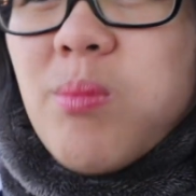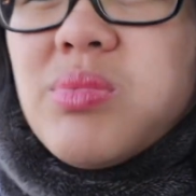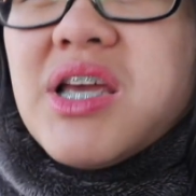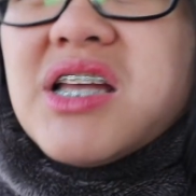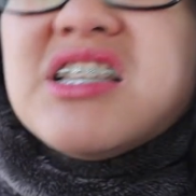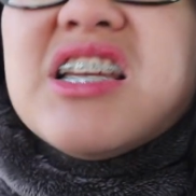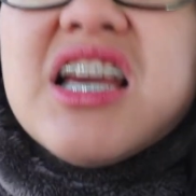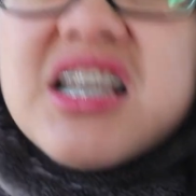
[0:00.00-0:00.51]

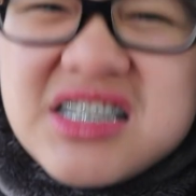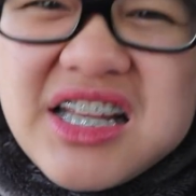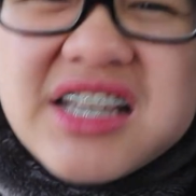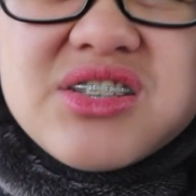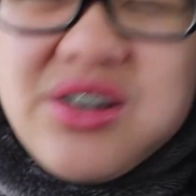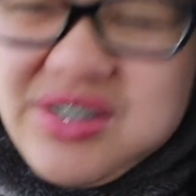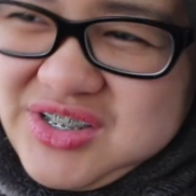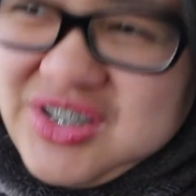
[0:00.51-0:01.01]
It tastes
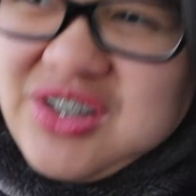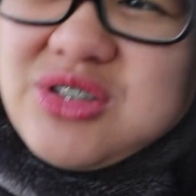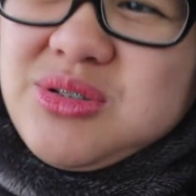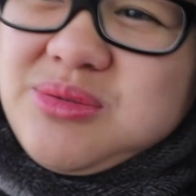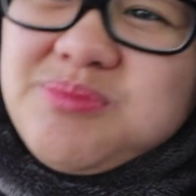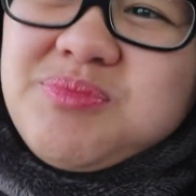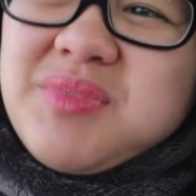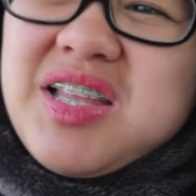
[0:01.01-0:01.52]
like soy
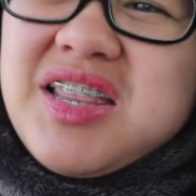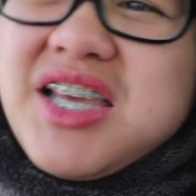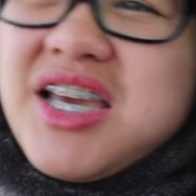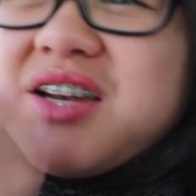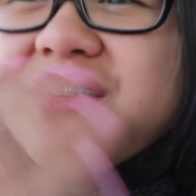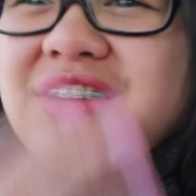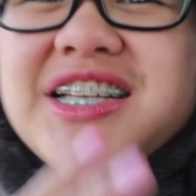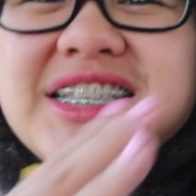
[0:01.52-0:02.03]
sauce.
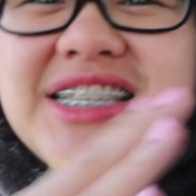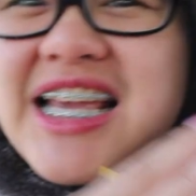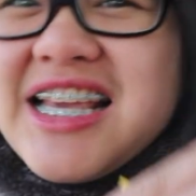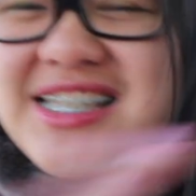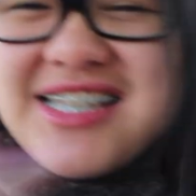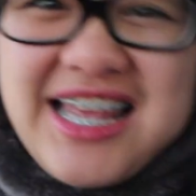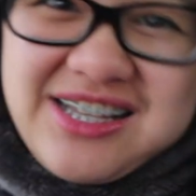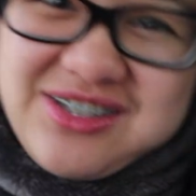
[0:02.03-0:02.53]
Literally
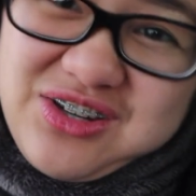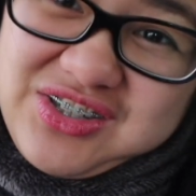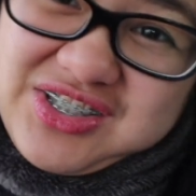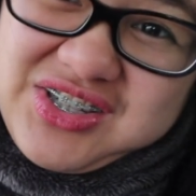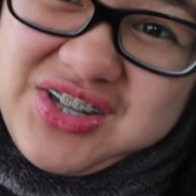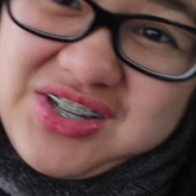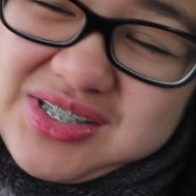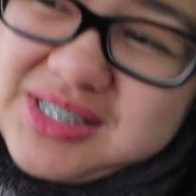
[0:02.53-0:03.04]
tastes like soy
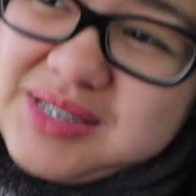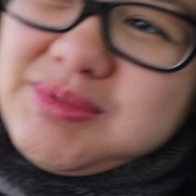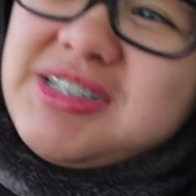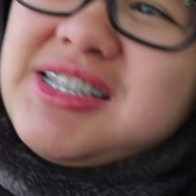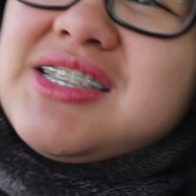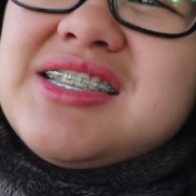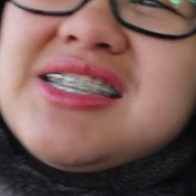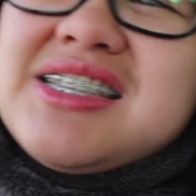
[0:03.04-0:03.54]
sauce.
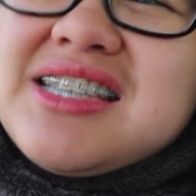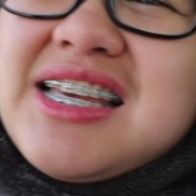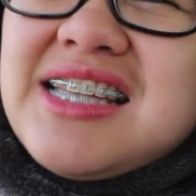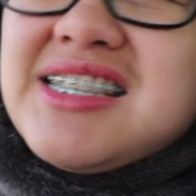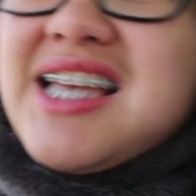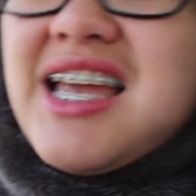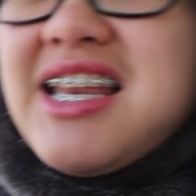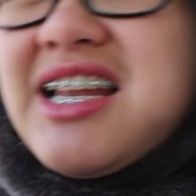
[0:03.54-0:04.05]

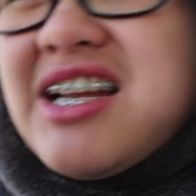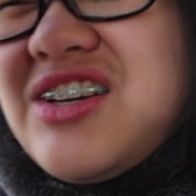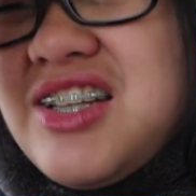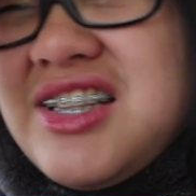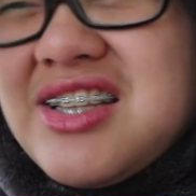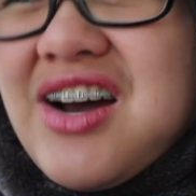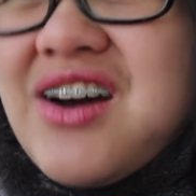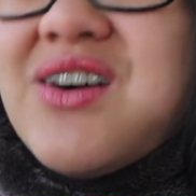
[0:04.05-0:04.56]
It's kind of
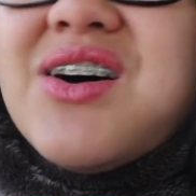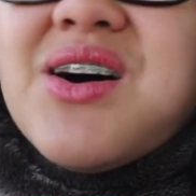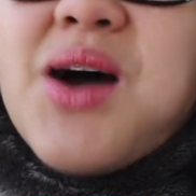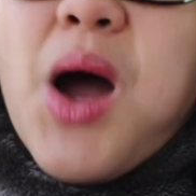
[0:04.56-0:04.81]
good though.